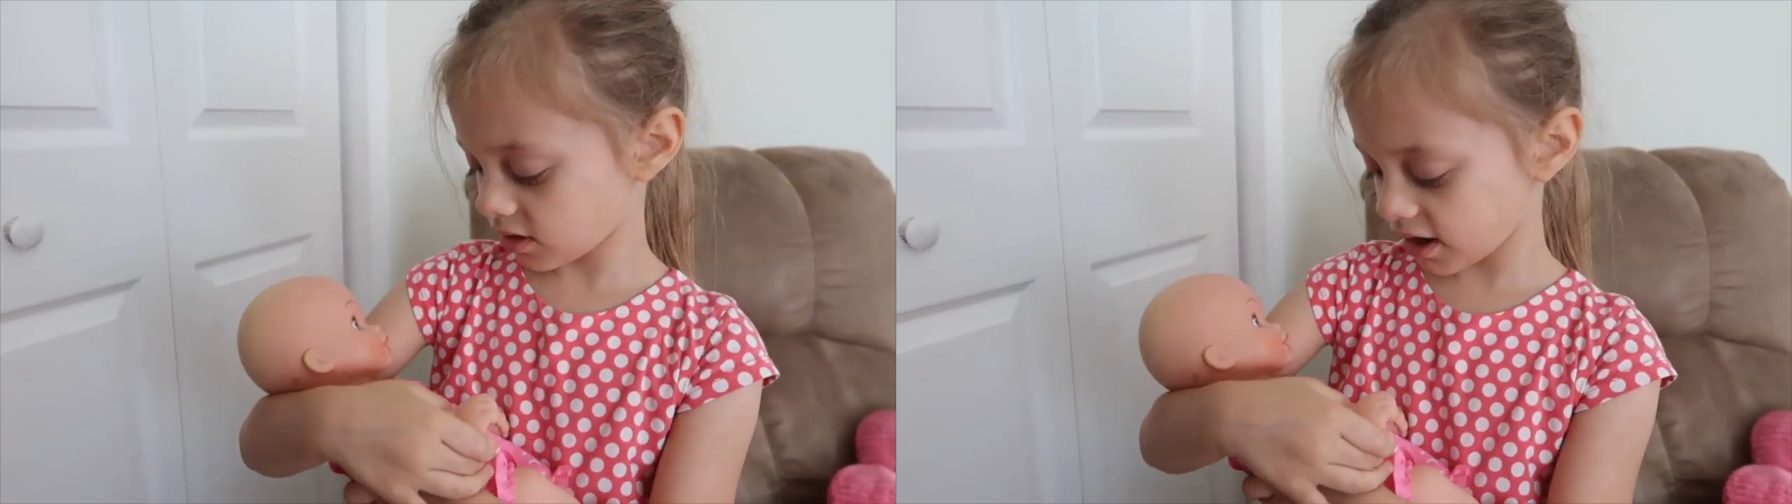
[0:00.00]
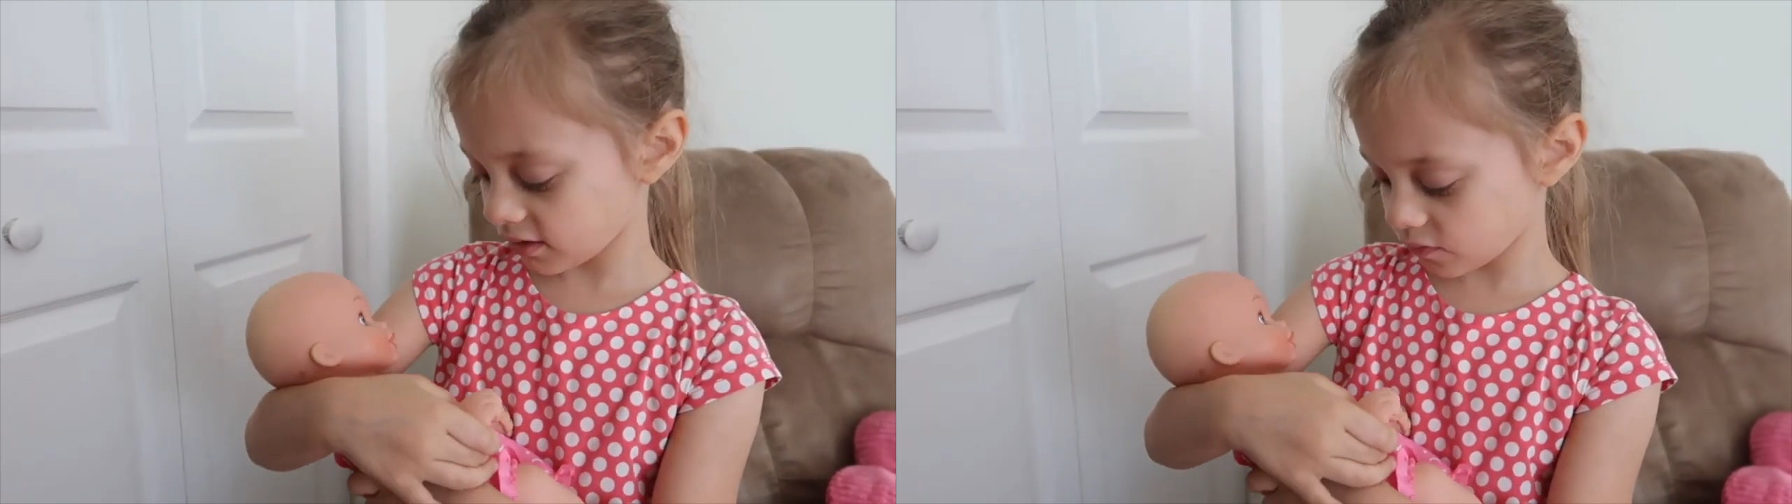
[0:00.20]

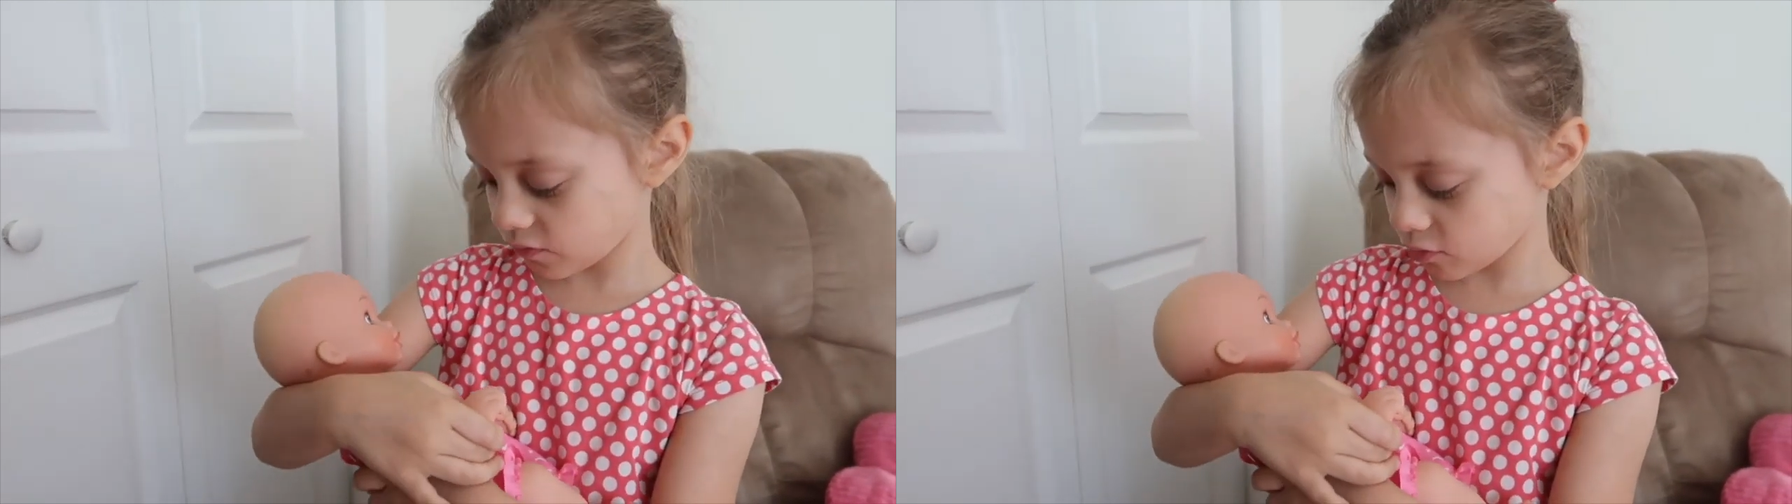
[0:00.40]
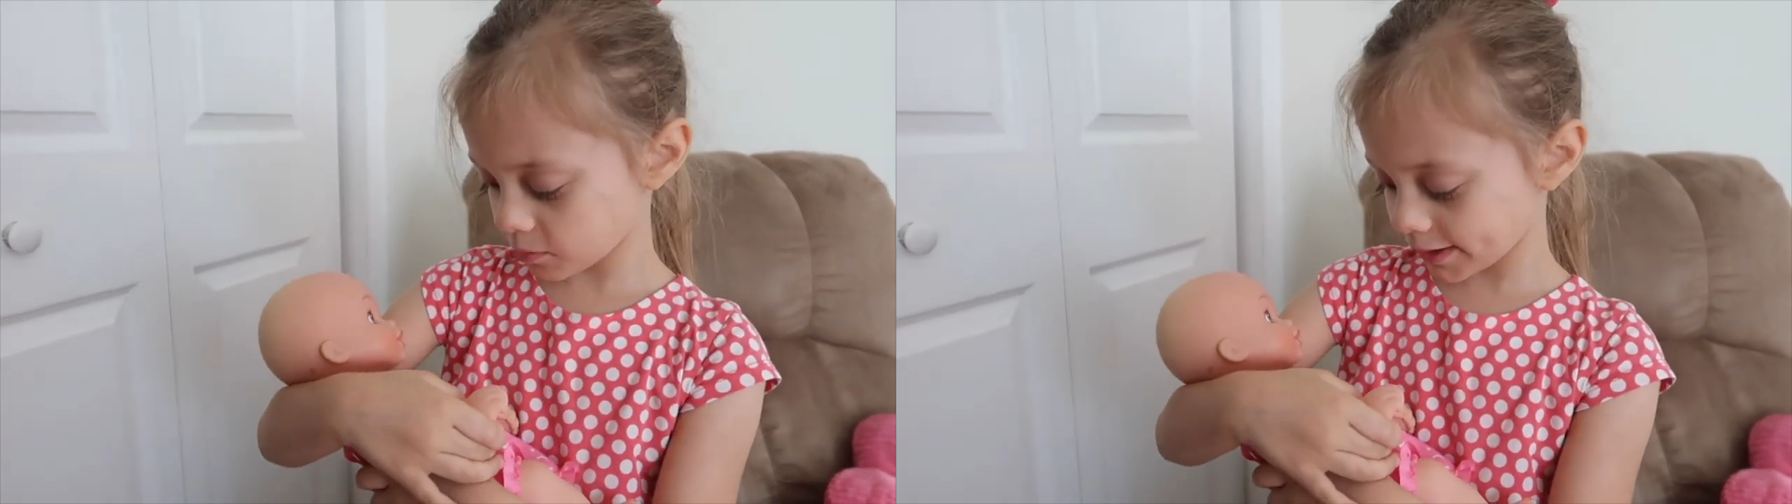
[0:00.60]
like
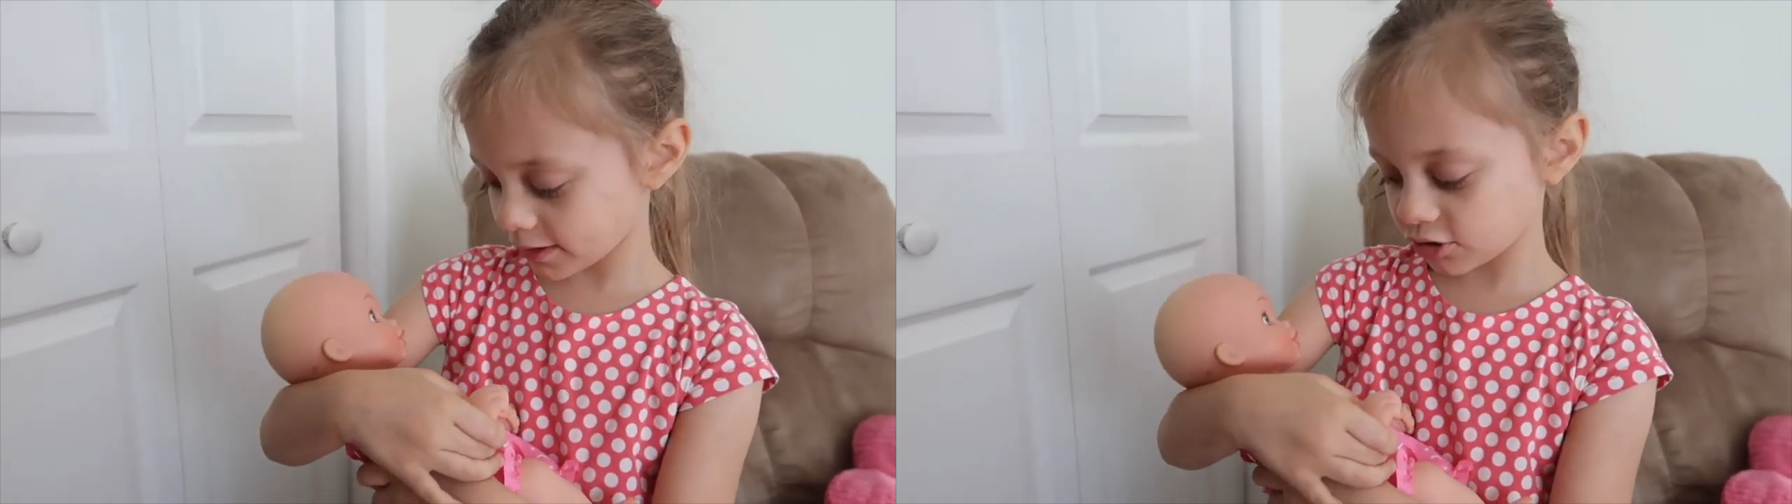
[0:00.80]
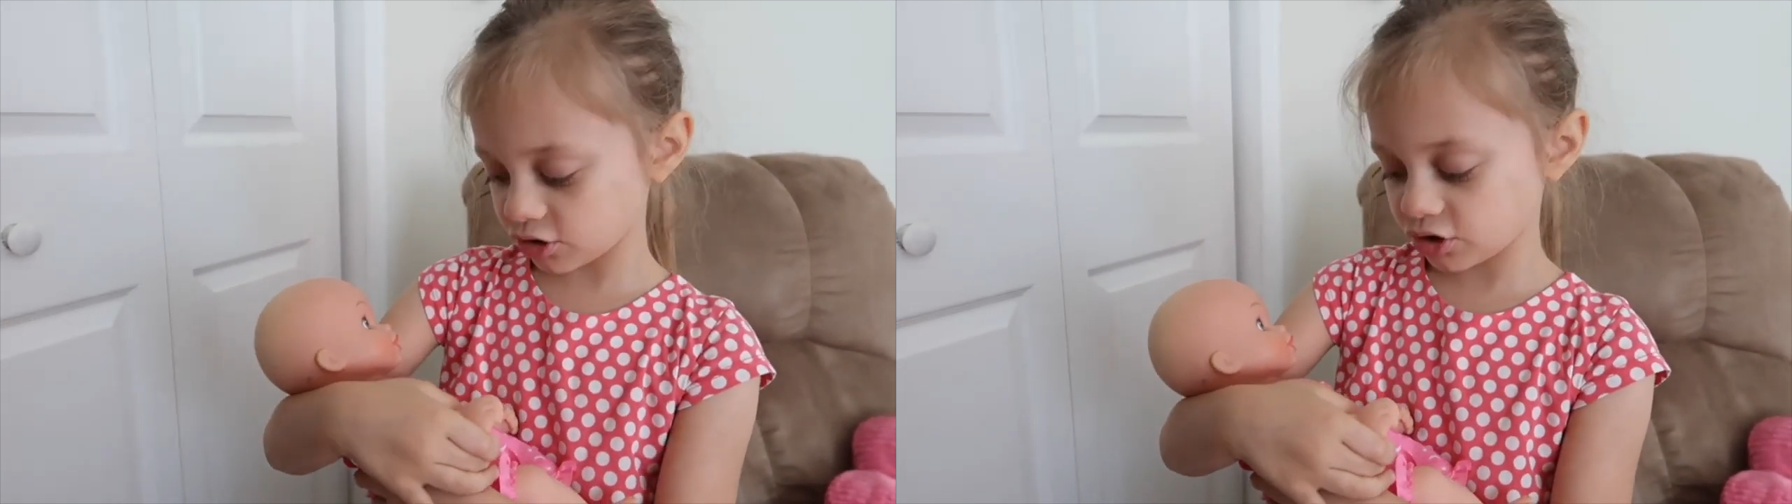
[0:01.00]
four
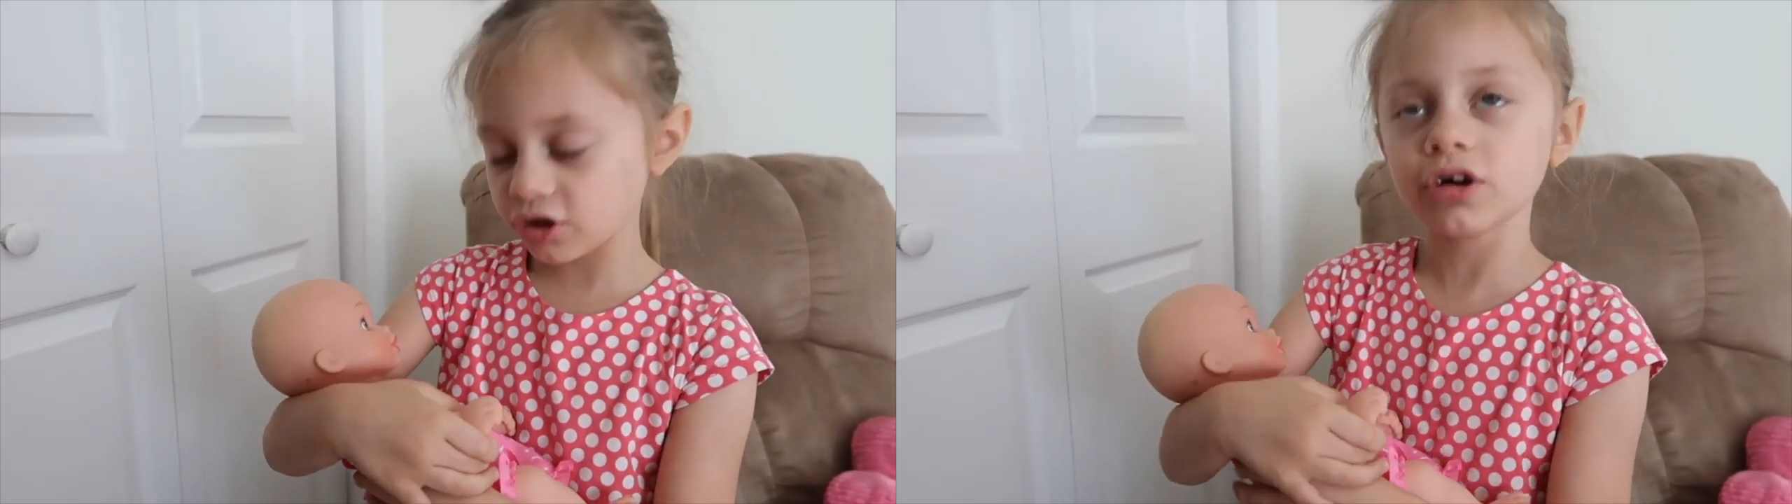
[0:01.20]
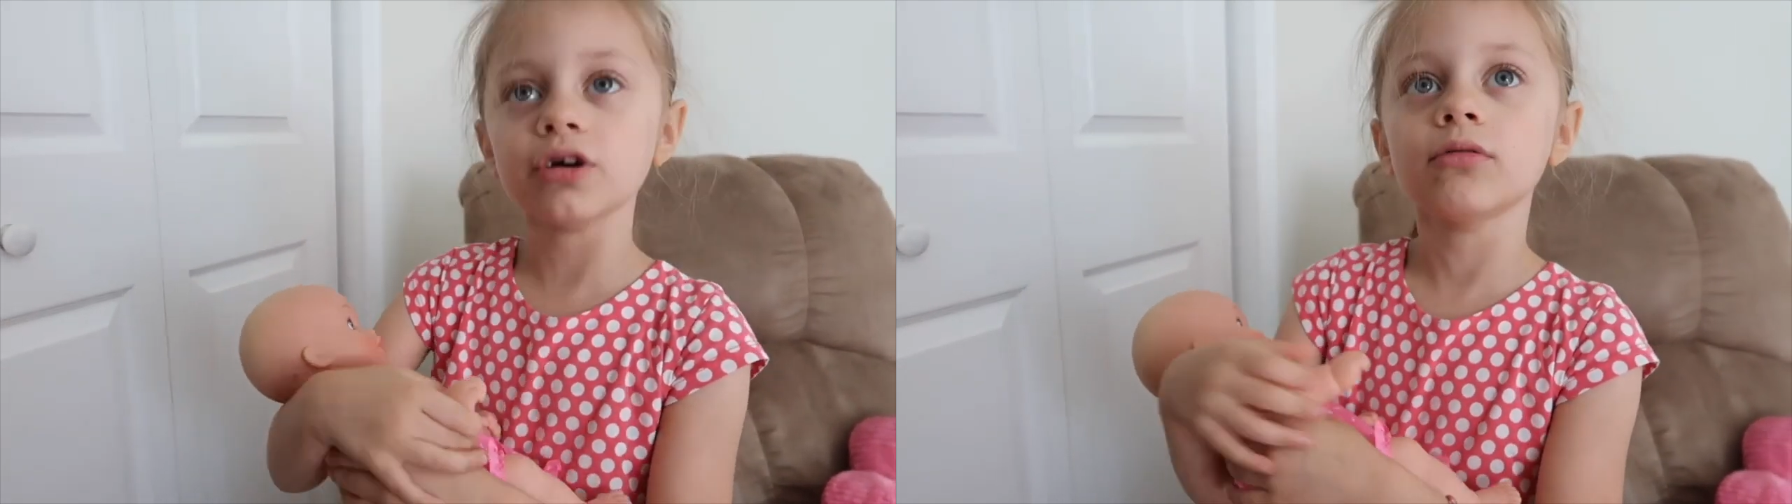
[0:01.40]
months
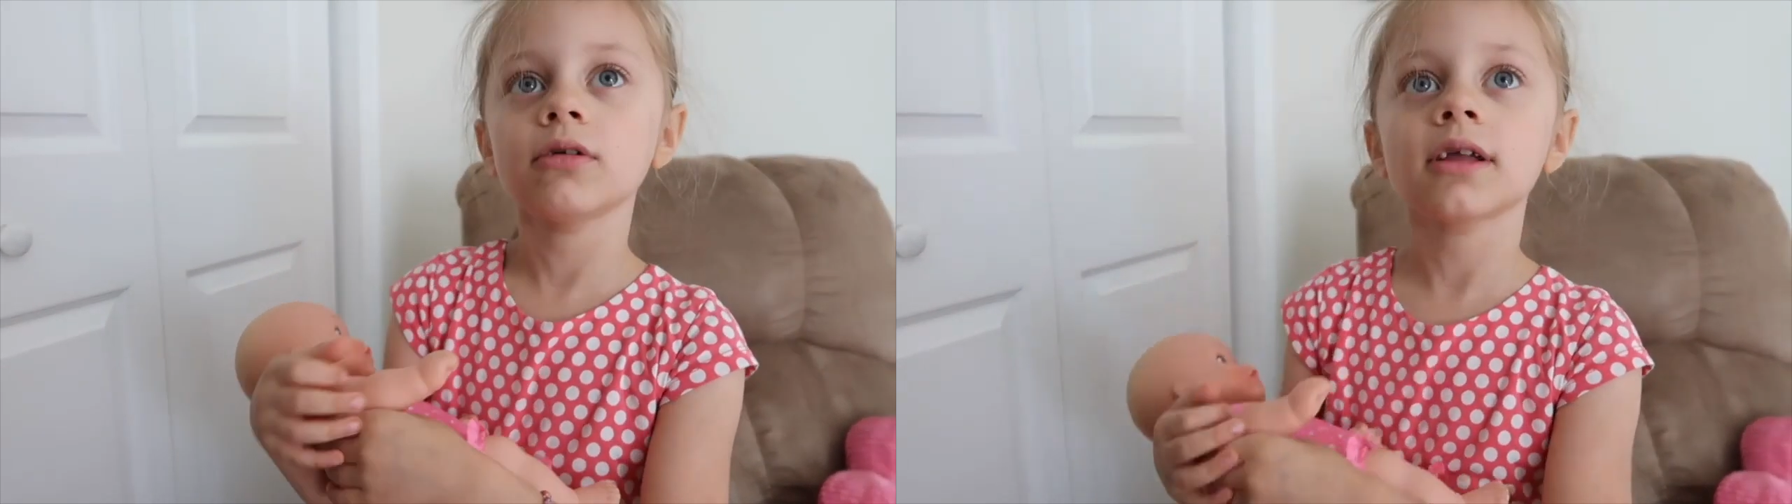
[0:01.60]
too.